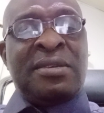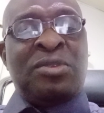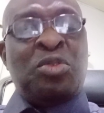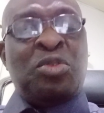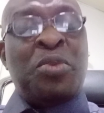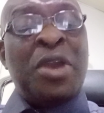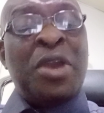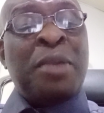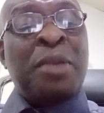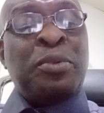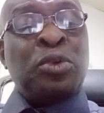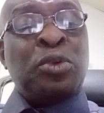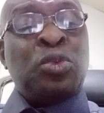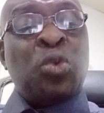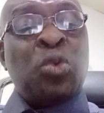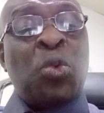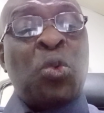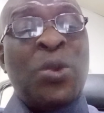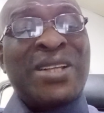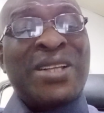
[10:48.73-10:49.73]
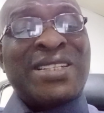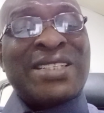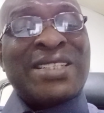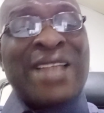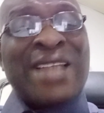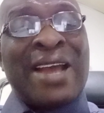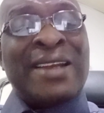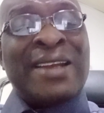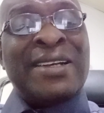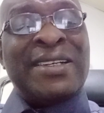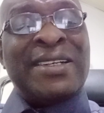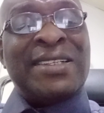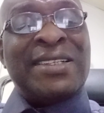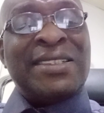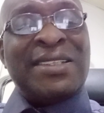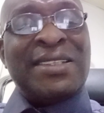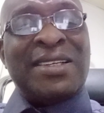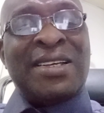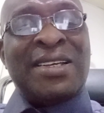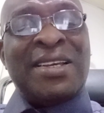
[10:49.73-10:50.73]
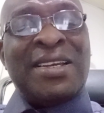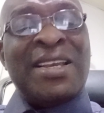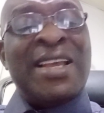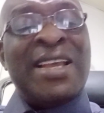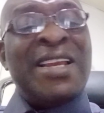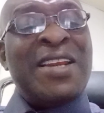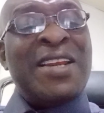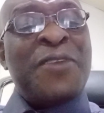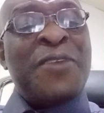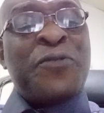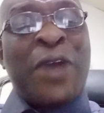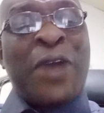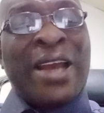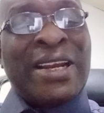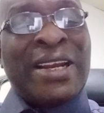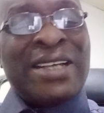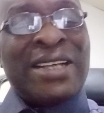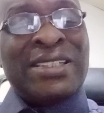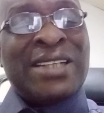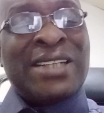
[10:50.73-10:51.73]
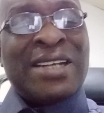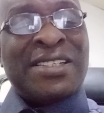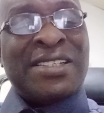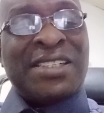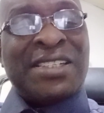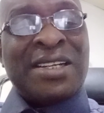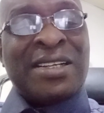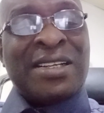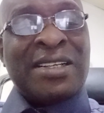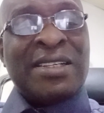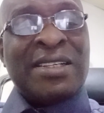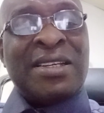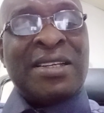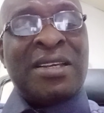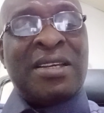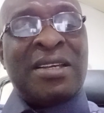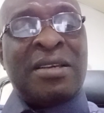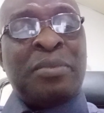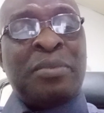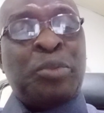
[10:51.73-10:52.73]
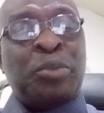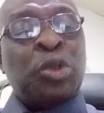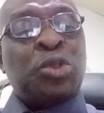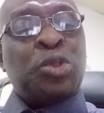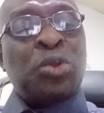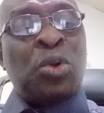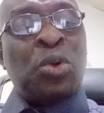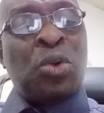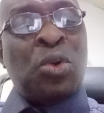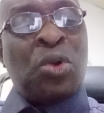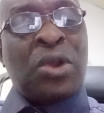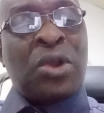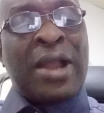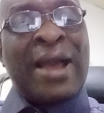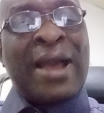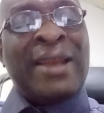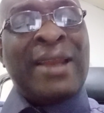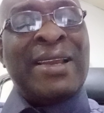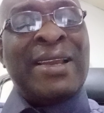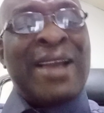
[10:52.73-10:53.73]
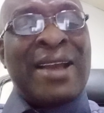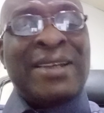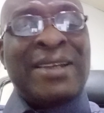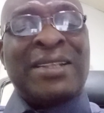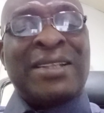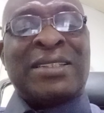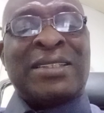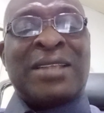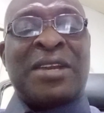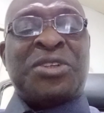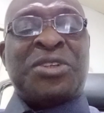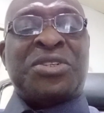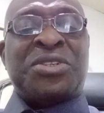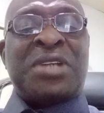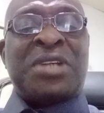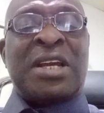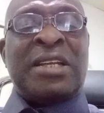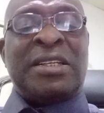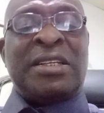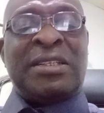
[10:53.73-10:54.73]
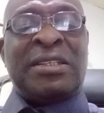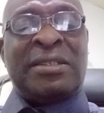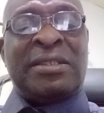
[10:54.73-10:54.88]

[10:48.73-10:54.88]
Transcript: to be able to withstand any financial shaking, both locally and internationally.